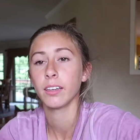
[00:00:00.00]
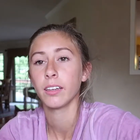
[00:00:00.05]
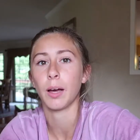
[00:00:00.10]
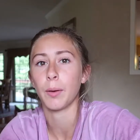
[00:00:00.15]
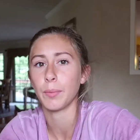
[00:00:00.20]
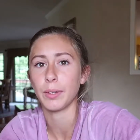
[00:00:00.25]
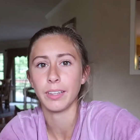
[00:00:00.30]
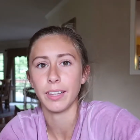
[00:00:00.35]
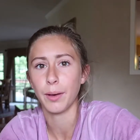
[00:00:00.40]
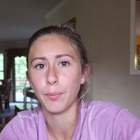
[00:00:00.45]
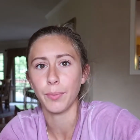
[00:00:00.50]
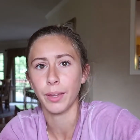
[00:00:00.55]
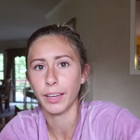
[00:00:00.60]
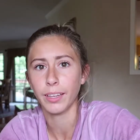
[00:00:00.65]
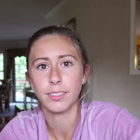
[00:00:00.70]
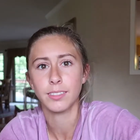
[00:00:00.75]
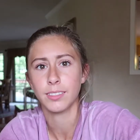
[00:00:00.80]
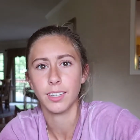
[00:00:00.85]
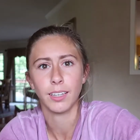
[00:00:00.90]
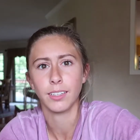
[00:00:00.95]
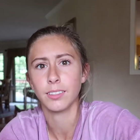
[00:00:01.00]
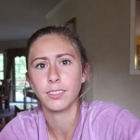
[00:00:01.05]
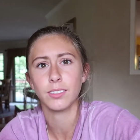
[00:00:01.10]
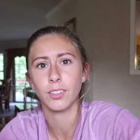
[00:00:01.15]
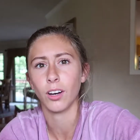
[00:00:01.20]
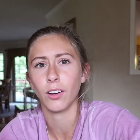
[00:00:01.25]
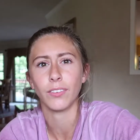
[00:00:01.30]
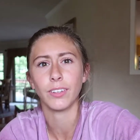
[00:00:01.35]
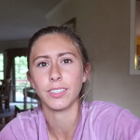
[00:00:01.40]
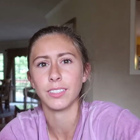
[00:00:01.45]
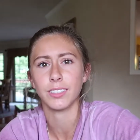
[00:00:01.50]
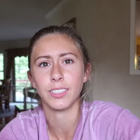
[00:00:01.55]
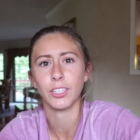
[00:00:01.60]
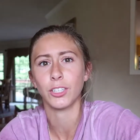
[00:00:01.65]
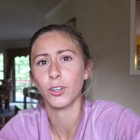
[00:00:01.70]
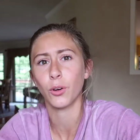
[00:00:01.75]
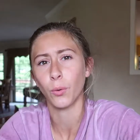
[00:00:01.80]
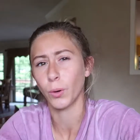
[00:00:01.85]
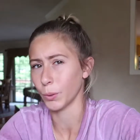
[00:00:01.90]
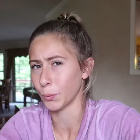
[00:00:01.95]
I mean, that makes sense, obviously.
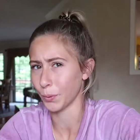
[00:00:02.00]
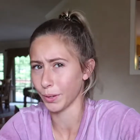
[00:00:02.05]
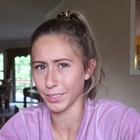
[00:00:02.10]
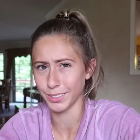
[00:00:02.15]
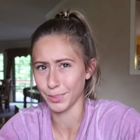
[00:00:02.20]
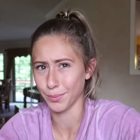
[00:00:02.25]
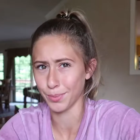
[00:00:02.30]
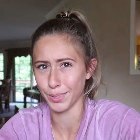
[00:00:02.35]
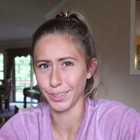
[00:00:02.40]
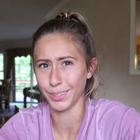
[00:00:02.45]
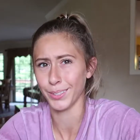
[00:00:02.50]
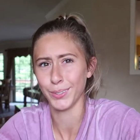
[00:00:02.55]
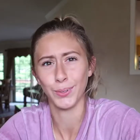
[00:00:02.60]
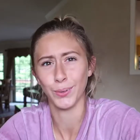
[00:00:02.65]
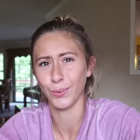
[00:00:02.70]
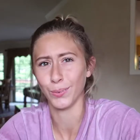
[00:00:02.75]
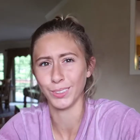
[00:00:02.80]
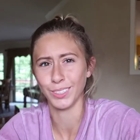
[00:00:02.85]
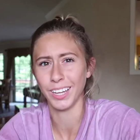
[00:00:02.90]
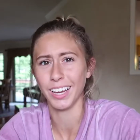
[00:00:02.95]
You don't wanna wear something that you don't